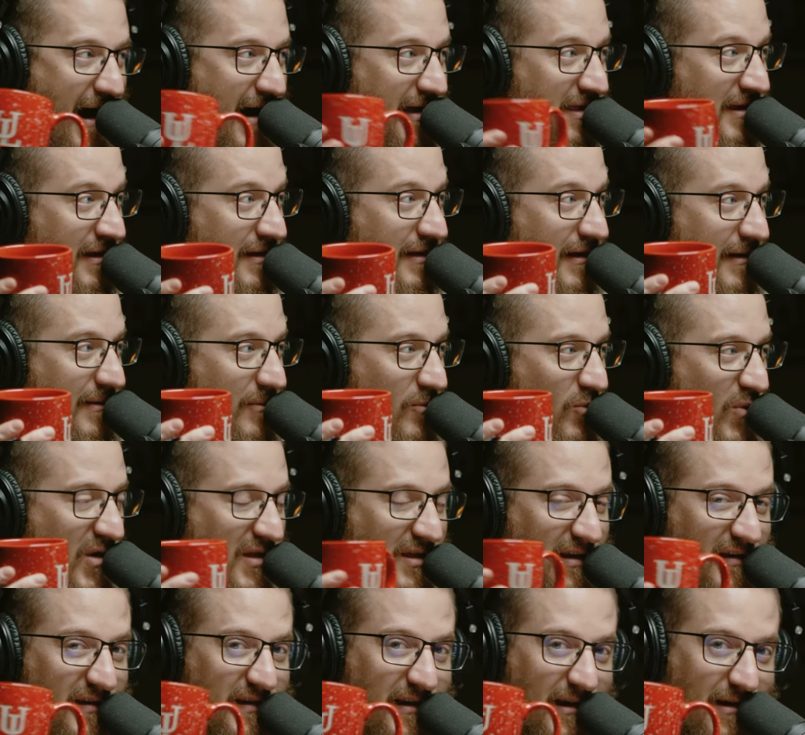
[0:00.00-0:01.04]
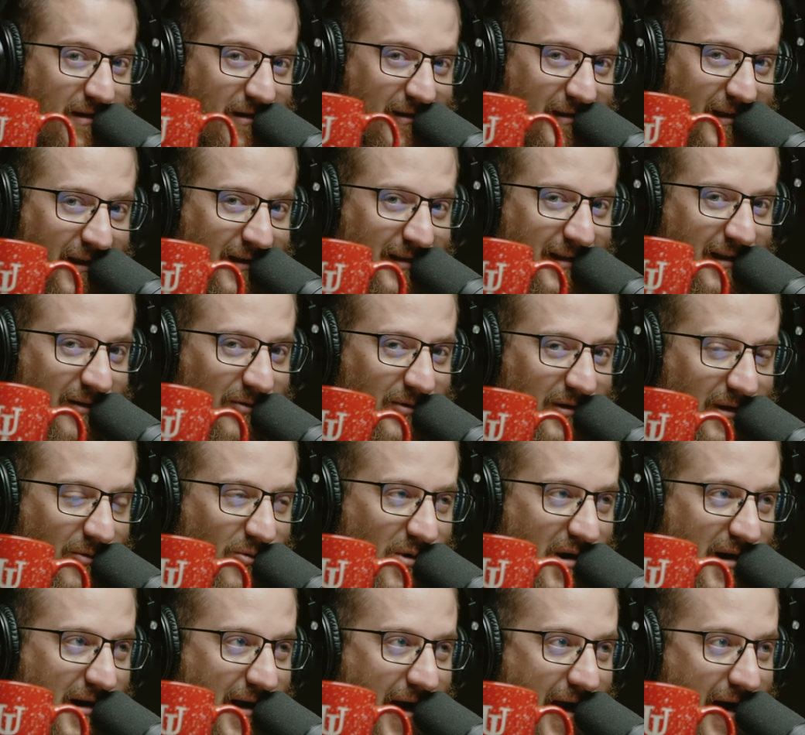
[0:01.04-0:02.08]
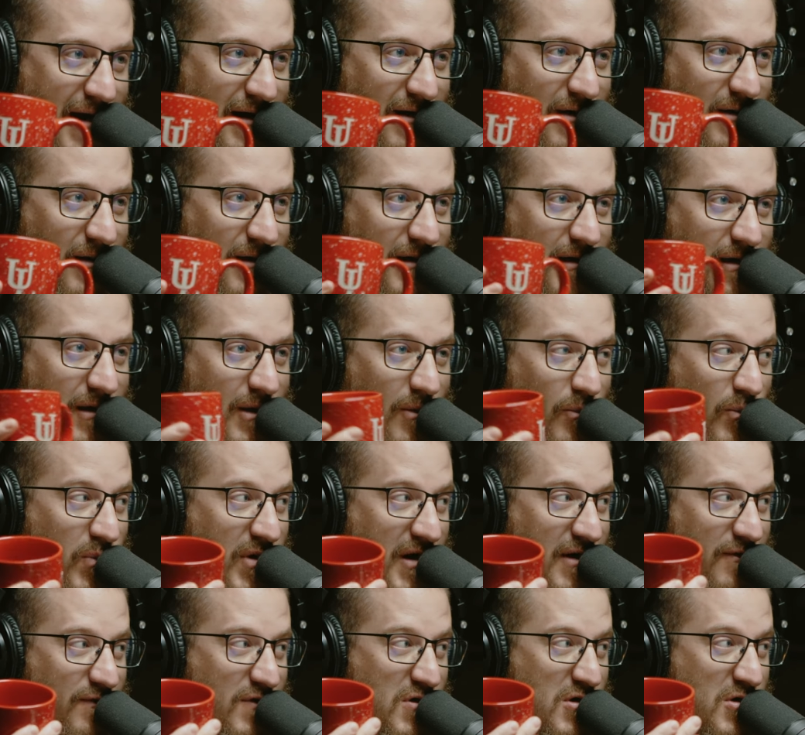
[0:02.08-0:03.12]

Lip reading: I think the sticker thing didn't really work out. But